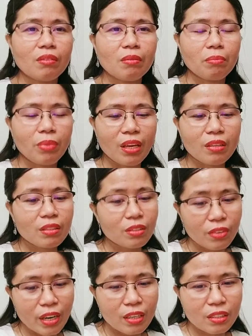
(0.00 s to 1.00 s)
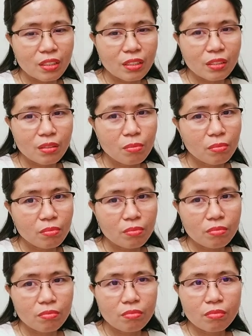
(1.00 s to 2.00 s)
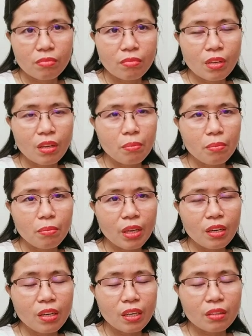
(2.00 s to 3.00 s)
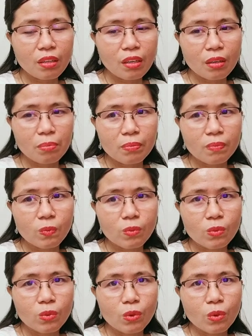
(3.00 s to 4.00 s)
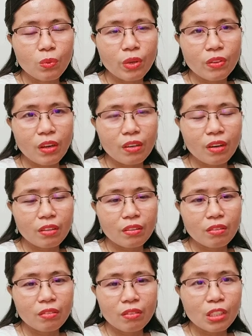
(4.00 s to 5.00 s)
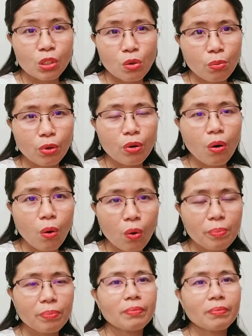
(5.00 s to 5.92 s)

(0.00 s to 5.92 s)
being stressed, being not, we think that there's no more hope